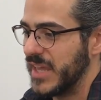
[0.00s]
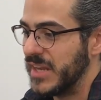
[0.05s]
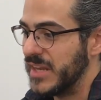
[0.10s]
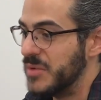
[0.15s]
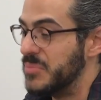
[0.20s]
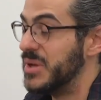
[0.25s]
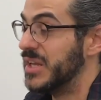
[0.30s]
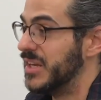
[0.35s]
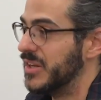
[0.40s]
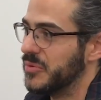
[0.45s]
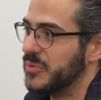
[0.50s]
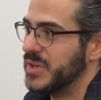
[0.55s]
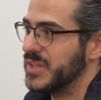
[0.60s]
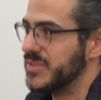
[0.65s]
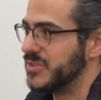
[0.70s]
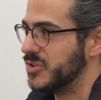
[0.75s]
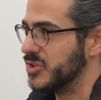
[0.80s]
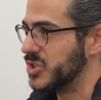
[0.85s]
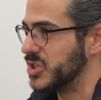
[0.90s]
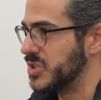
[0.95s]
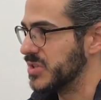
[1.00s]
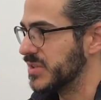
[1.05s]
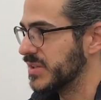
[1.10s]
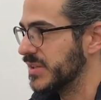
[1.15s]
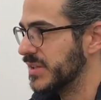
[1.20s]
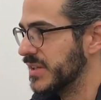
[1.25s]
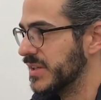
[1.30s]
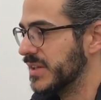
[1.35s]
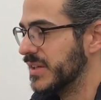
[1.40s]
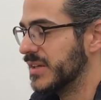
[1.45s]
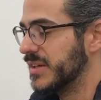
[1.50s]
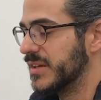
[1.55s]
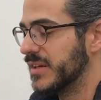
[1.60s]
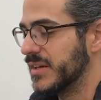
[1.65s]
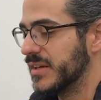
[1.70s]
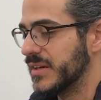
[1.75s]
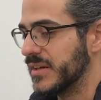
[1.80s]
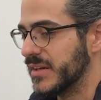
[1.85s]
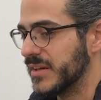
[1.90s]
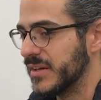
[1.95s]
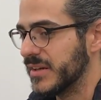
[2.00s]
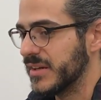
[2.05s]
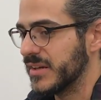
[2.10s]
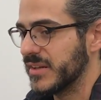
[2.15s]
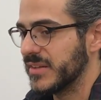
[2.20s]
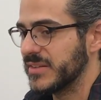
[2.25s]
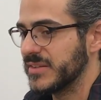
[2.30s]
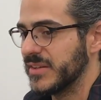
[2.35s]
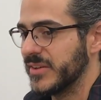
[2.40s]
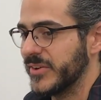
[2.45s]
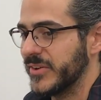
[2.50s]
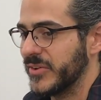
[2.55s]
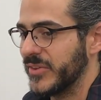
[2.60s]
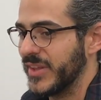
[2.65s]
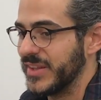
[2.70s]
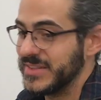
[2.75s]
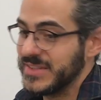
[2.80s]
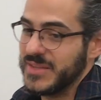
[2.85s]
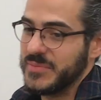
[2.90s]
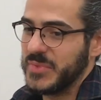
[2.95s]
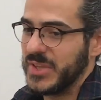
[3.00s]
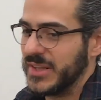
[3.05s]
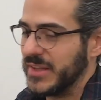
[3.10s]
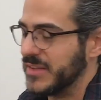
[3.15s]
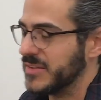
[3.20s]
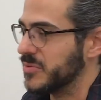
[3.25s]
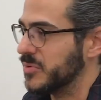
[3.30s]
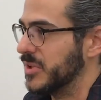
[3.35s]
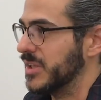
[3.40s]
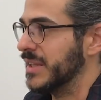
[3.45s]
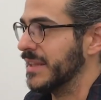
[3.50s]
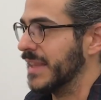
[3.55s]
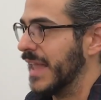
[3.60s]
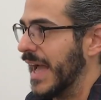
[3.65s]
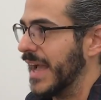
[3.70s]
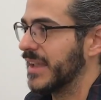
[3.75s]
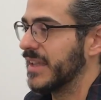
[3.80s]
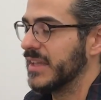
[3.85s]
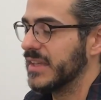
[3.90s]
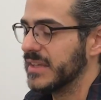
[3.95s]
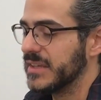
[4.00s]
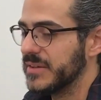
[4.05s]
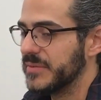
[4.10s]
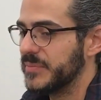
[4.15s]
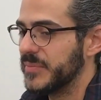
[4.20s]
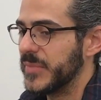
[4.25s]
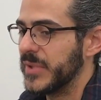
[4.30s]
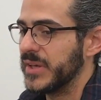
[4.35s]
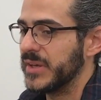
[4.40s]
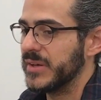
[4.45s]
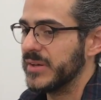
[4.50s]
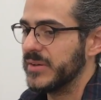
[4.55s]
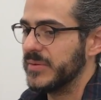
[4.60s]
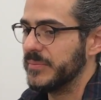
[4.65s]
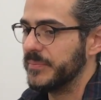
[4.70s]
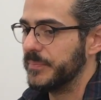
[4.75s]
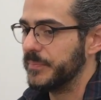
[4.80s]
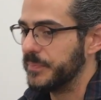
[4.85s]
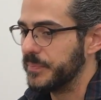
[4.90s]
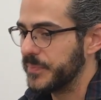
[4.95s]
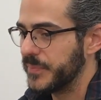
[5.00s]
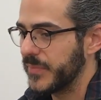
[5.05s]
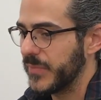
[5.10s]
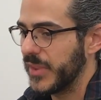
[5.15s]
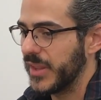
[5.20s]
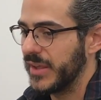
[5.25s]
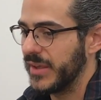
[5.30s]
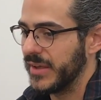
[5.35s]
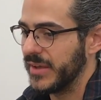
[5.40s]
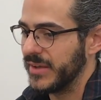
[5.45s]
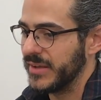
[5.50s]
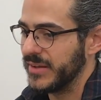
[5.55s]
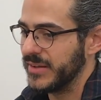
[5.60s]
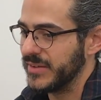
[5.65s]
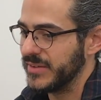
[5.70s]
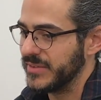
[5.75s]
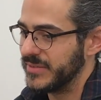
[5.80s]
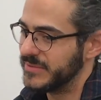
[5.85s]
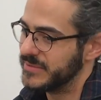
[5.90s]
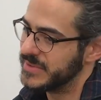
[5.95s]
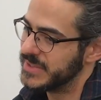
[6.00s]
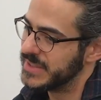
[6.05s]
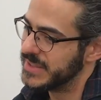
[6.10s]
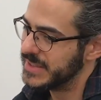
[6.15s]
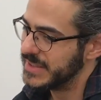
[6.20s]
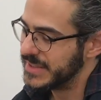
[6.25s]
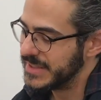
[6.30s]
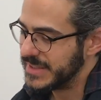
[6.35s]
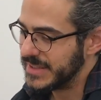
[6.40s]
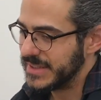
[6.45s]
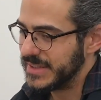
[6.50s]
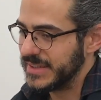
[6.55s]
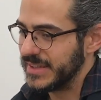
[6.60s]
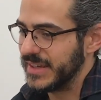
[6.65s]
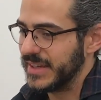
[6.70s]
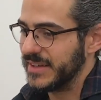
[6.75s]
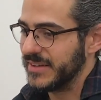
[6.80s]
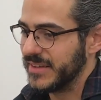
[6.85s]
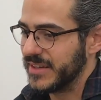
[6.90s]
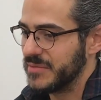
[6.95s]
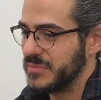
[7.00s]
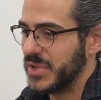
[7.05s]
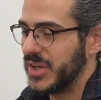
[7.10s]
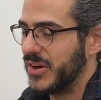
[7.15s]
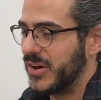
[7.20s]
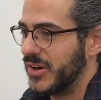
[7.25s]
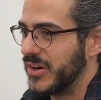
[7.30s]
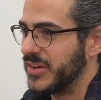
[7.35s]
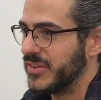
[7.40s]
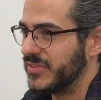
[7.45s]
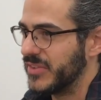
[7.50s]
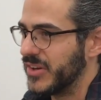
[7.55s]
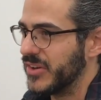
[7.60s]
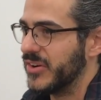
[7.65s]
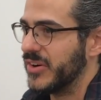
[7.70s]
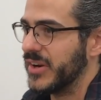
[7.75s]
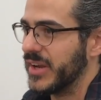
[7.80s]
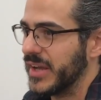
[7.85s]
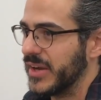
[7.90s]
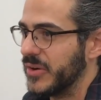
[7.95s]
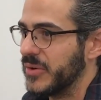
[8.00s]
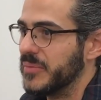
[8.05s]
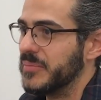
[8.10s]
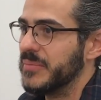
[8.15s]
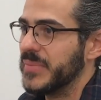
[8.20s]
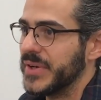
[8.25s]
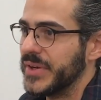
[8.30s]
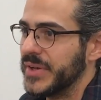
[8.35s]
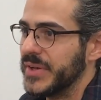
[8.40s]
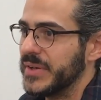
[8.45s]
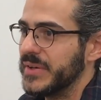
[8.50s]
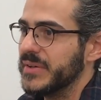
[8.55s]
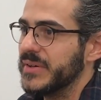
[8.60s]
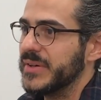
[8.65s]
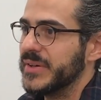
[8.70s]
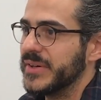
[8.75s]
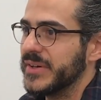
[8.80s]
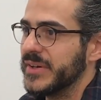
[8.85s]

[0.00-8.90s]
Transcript: independent researchers. So that's something that's really lacking. And yeah, it can be hard to figure it out, but